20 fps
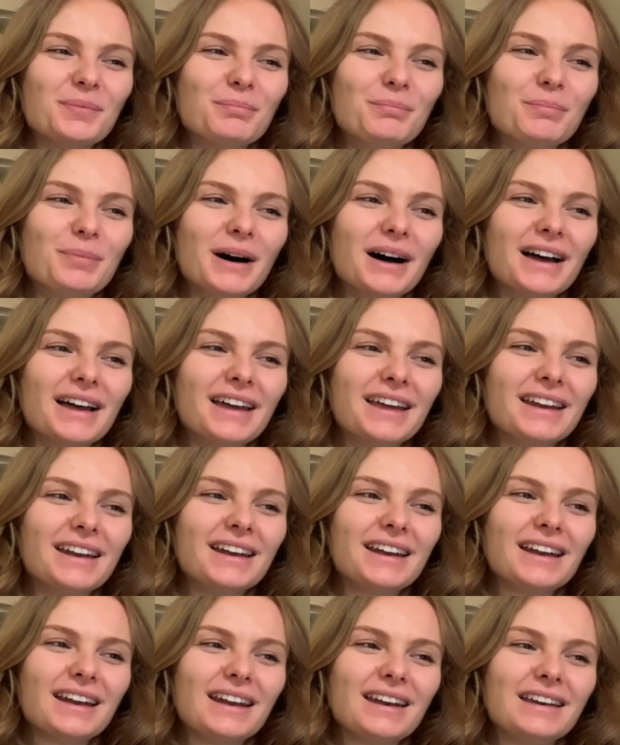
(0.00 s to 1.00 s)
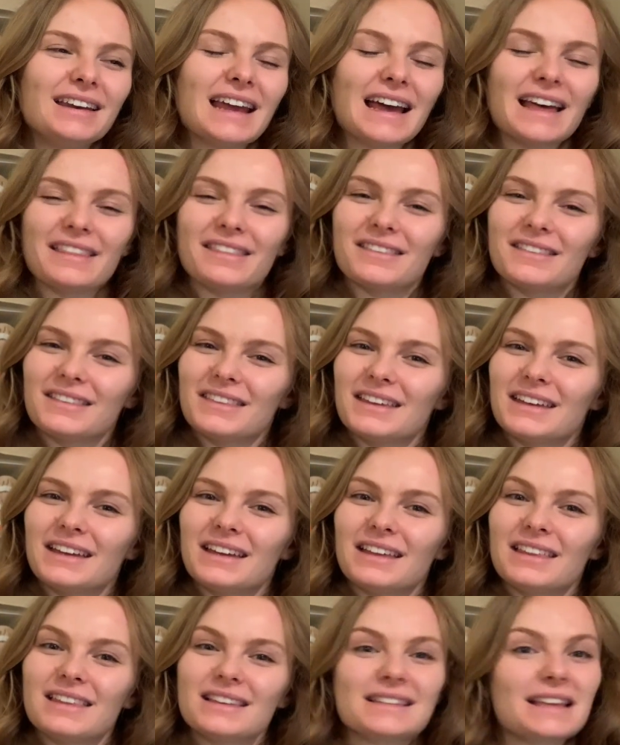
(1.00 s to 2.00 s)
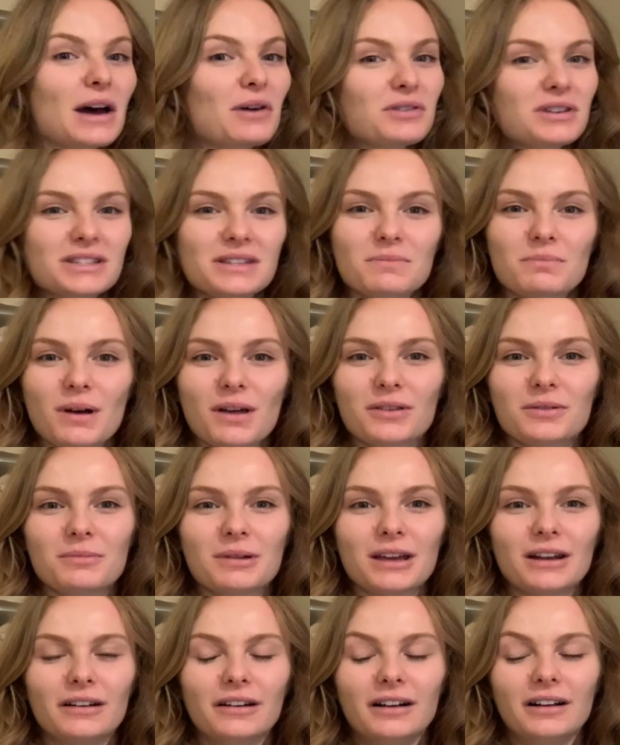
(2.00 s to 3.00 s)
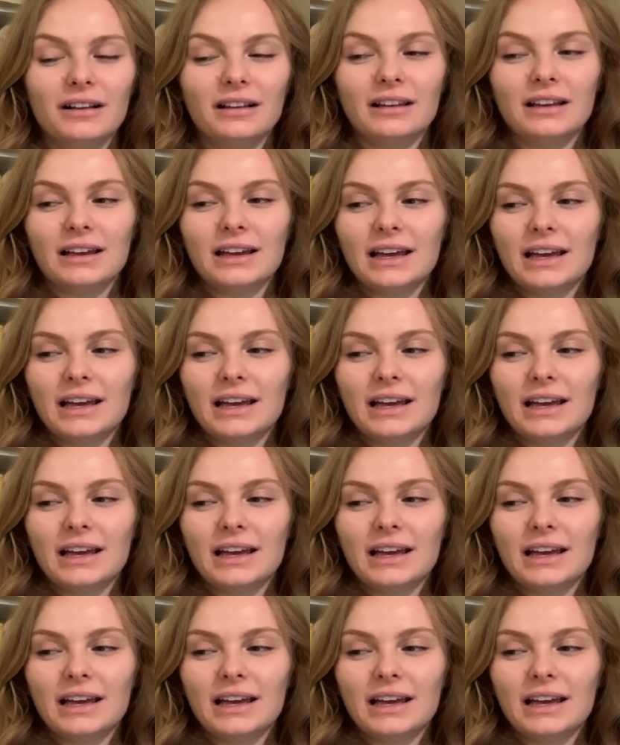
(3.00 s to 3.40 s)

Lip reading: But yeah, the sound doesn't bother me at all,